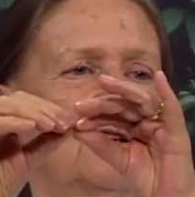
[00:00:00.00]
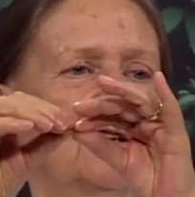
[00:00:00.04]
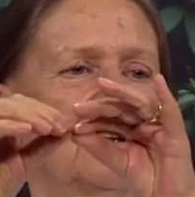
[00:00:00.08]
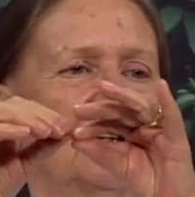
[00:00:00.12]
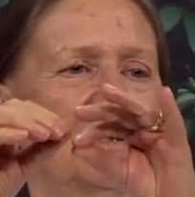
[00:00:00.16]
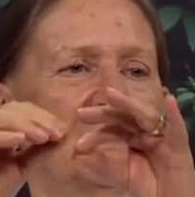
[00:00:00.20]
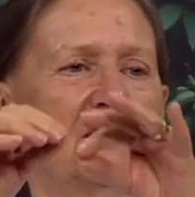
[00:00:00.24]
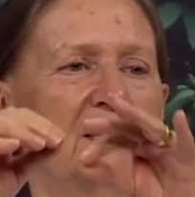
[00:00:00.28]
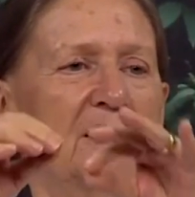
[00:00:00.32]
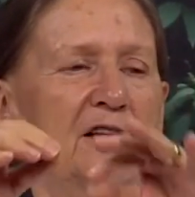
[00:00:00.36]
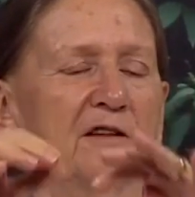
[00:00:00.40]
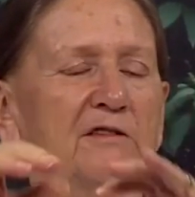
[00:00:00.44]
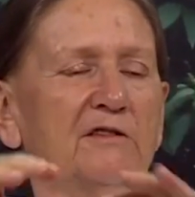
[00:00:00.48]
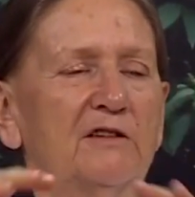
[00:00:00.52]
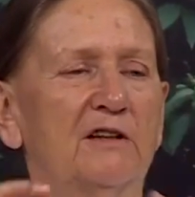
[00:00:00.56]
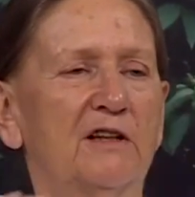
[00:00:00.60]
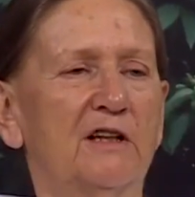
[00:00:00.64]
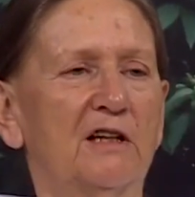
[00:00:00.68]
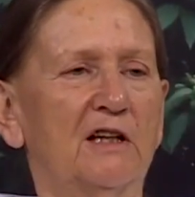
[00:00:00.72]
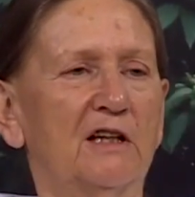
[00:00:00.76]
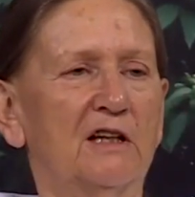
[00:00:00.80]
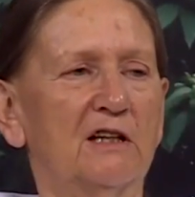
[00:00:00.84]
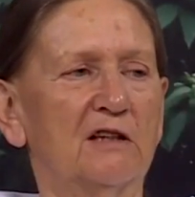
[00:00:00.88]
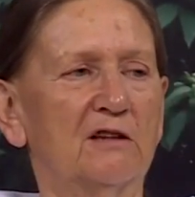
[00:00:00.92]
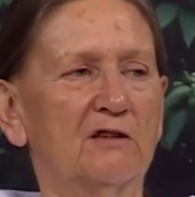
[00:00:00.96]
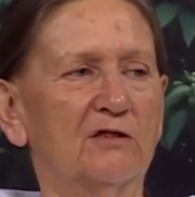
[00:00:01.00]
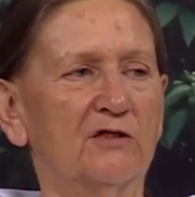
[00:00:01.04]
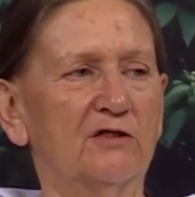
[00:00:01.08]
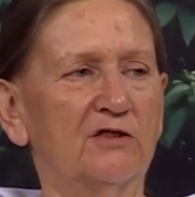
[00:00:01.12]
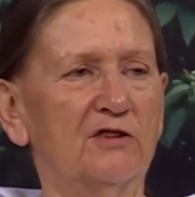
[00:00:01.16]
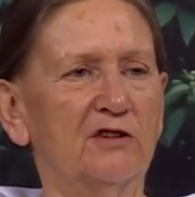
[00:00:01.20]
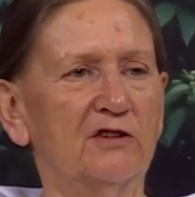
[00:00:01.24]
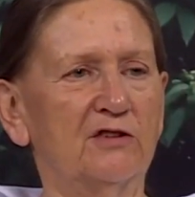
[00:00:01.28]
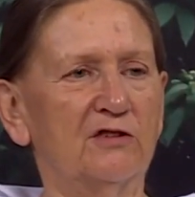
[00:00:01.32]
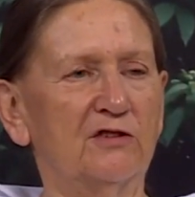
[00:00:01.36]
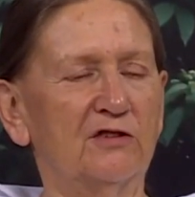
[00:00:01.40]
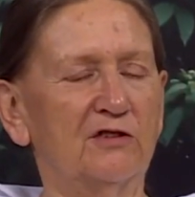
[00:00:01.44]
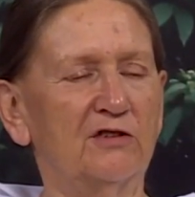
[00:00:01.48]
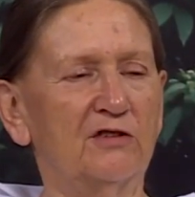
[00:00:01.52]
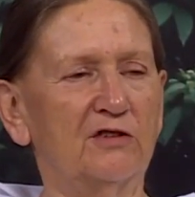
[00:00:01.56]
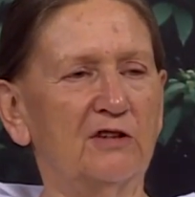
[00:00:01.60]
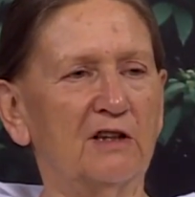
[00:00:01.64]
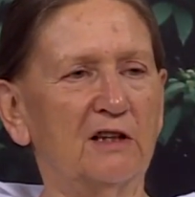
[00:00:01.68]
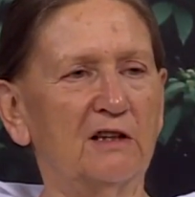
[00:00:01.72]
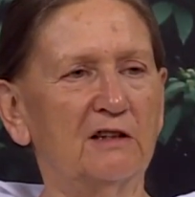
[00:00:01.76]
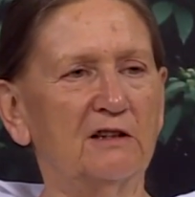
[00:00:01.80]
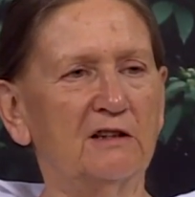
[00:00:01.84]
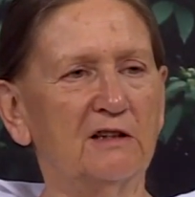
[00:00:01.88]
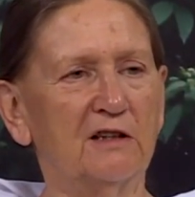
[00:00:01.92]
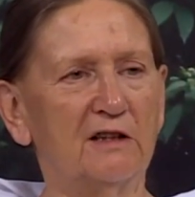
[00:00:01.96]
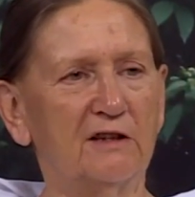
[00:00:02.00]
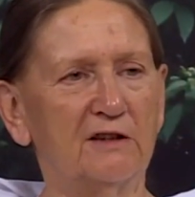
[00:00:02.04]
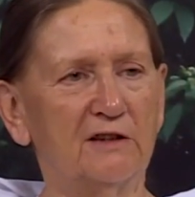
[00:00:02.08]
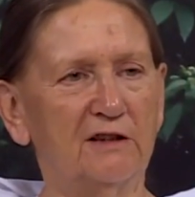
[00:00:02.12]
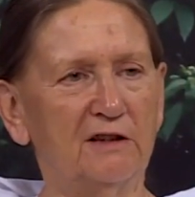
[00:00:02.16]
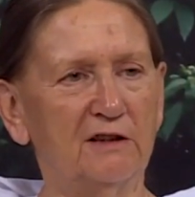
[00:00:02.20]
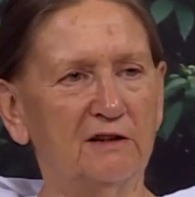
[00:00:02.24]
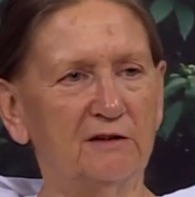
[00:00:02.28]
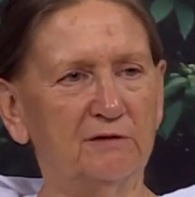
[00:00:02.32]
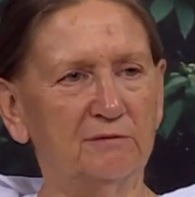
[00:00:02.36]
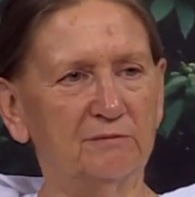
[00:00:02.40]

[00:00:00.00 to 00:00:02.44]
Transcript: and everything else is secondary.